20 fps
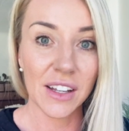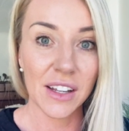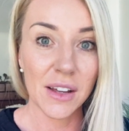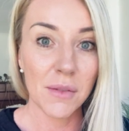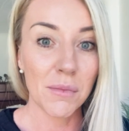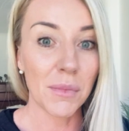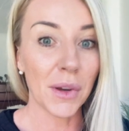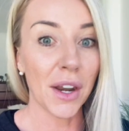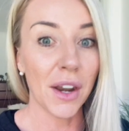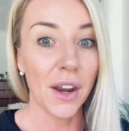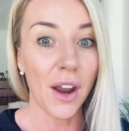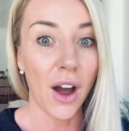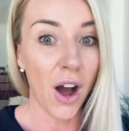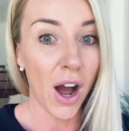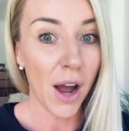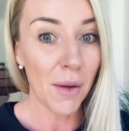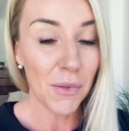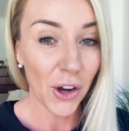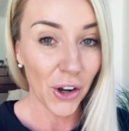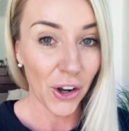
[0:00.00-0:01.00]
But
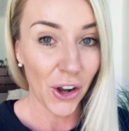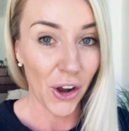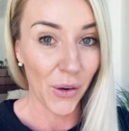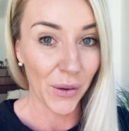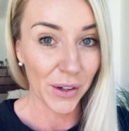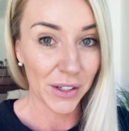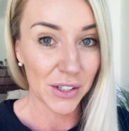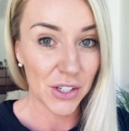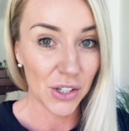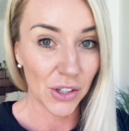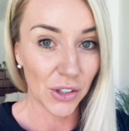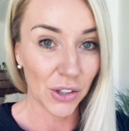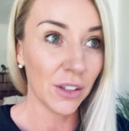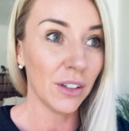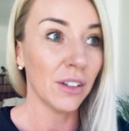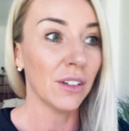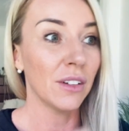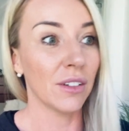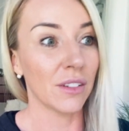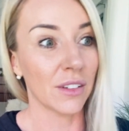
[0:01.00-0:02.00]
I'm not going
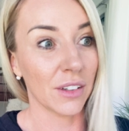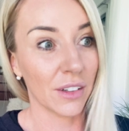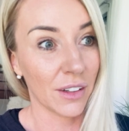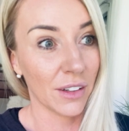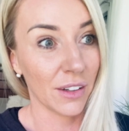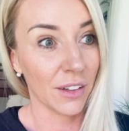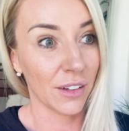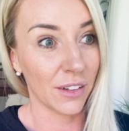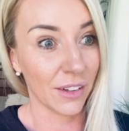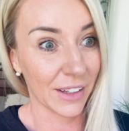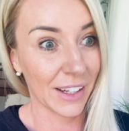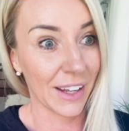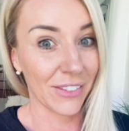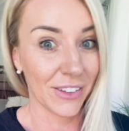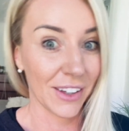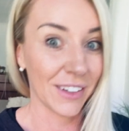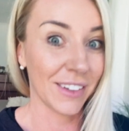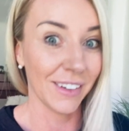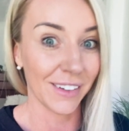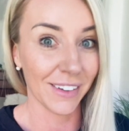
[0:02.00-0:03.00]
to get
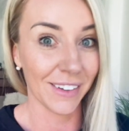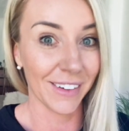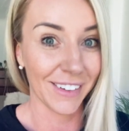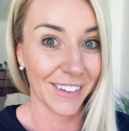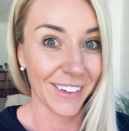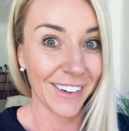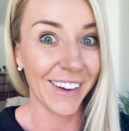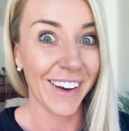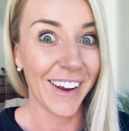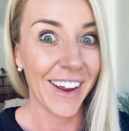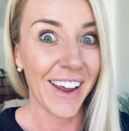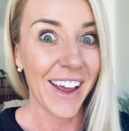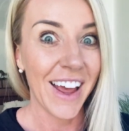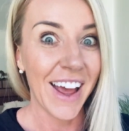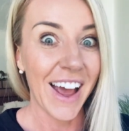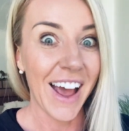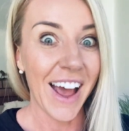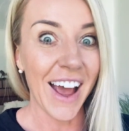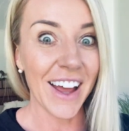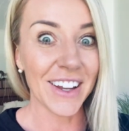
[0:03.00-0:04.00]
the da-da-da-da.
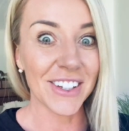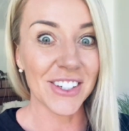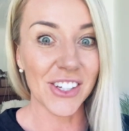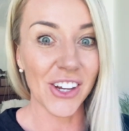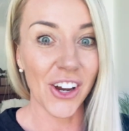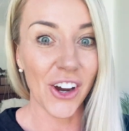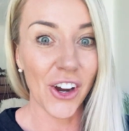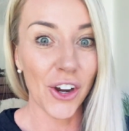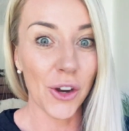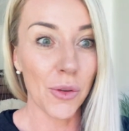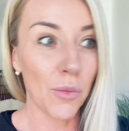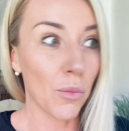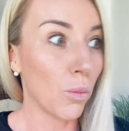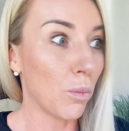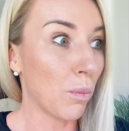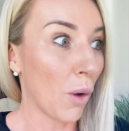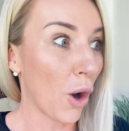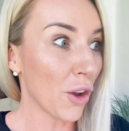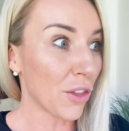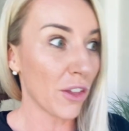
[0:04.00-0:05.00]
And so
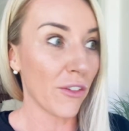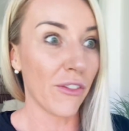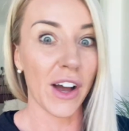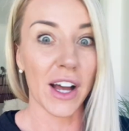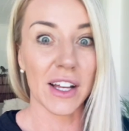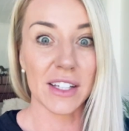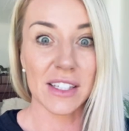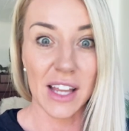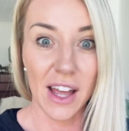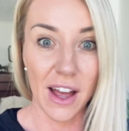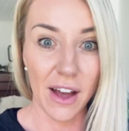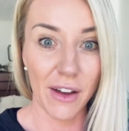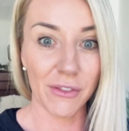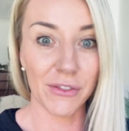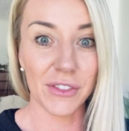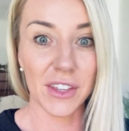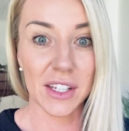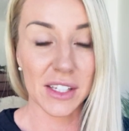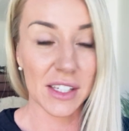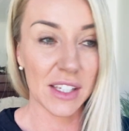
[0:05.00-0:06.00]
both of us
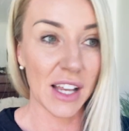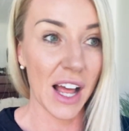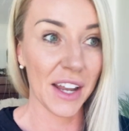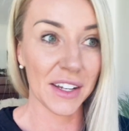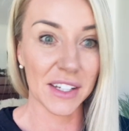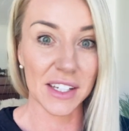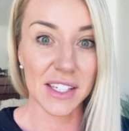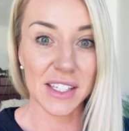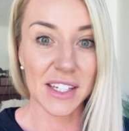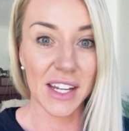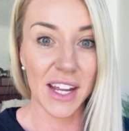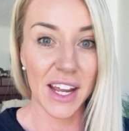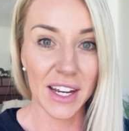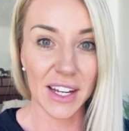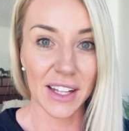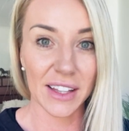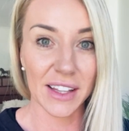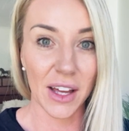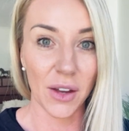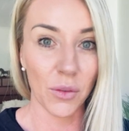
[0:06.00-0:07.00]
have this
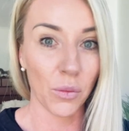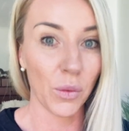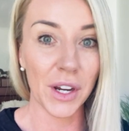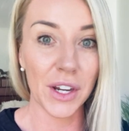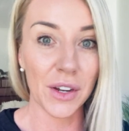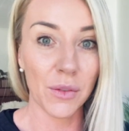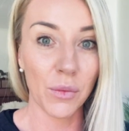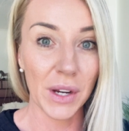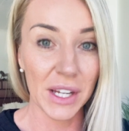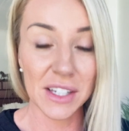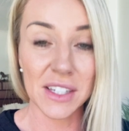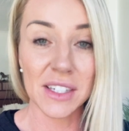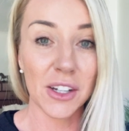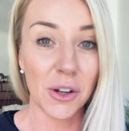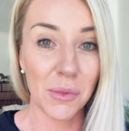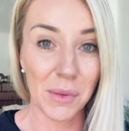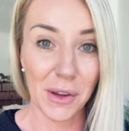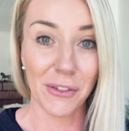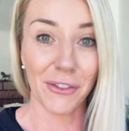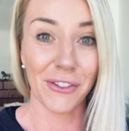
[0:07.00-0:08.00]
understanding that we can
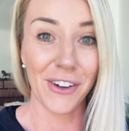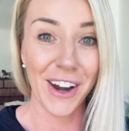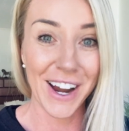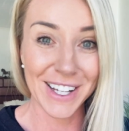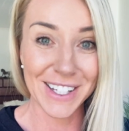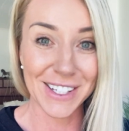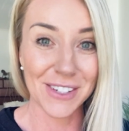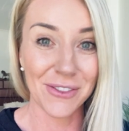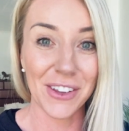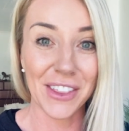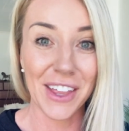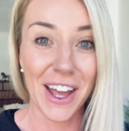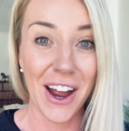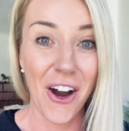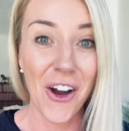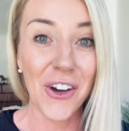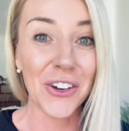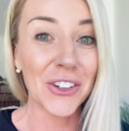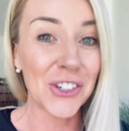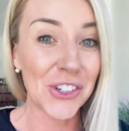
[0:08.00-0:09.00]
still be friends with
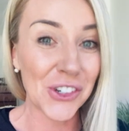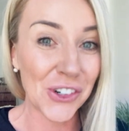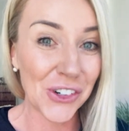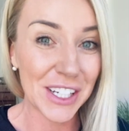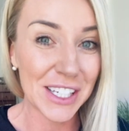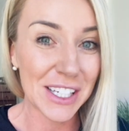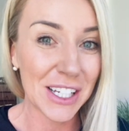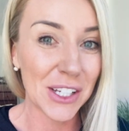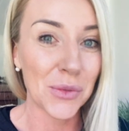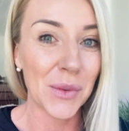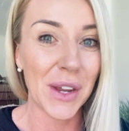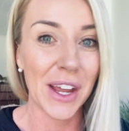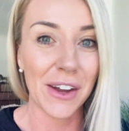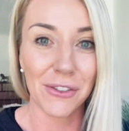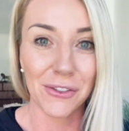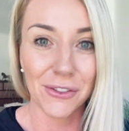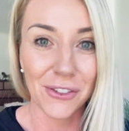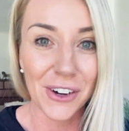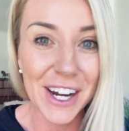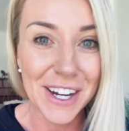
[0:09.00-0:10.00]
our own choice because we
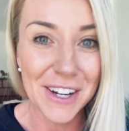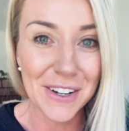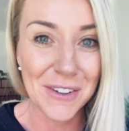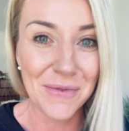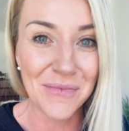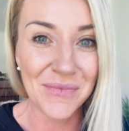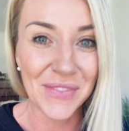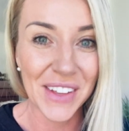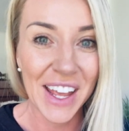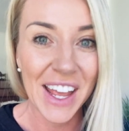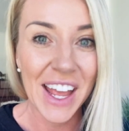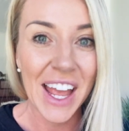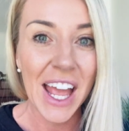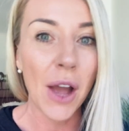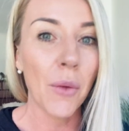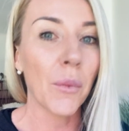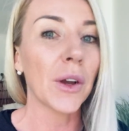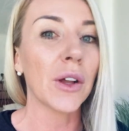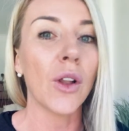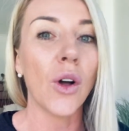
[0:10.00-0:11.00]
have freedom,
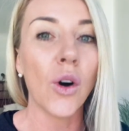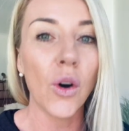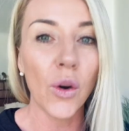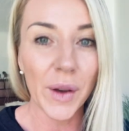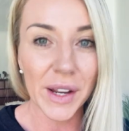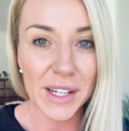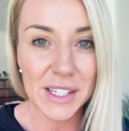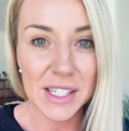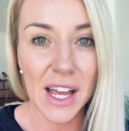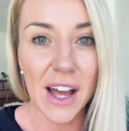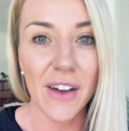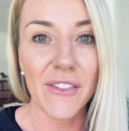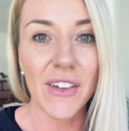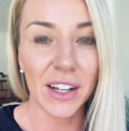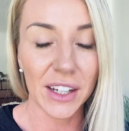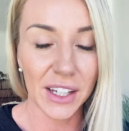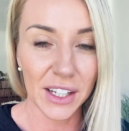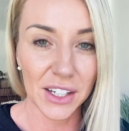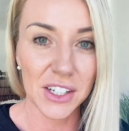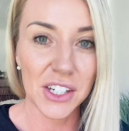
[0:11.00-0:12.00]
and we'll always have
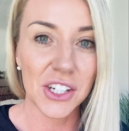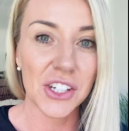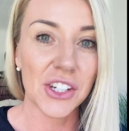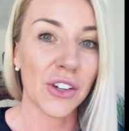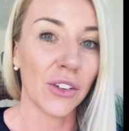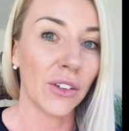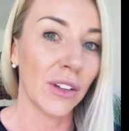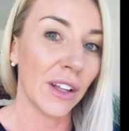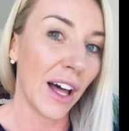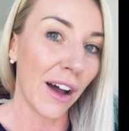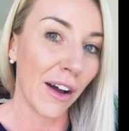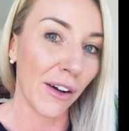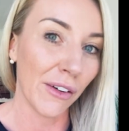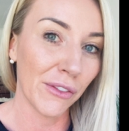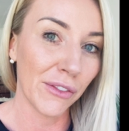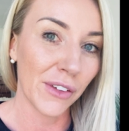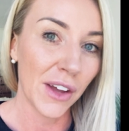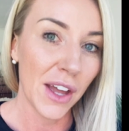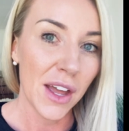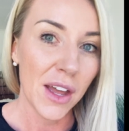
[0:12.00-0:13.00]
unconditional
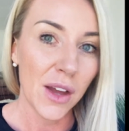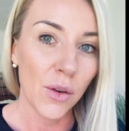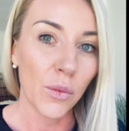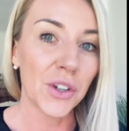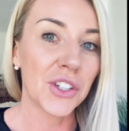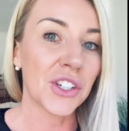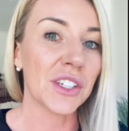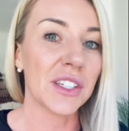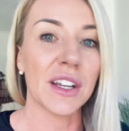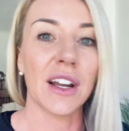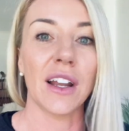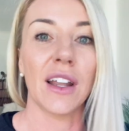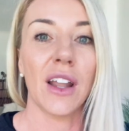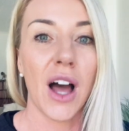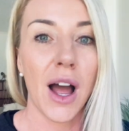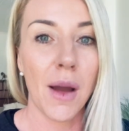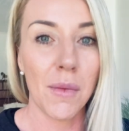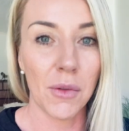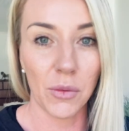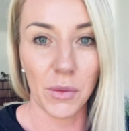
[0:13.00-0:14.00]
love, which is in
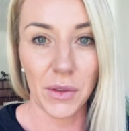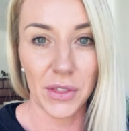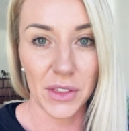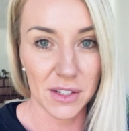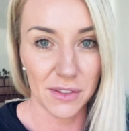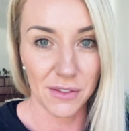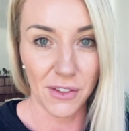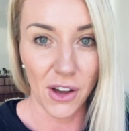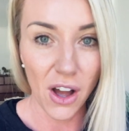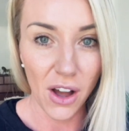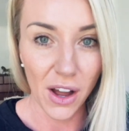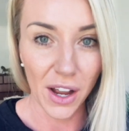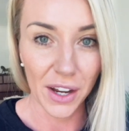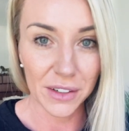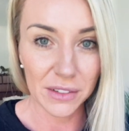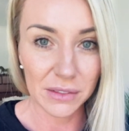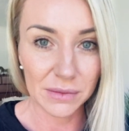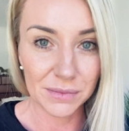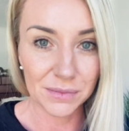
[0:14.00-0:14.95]
alignment with the divine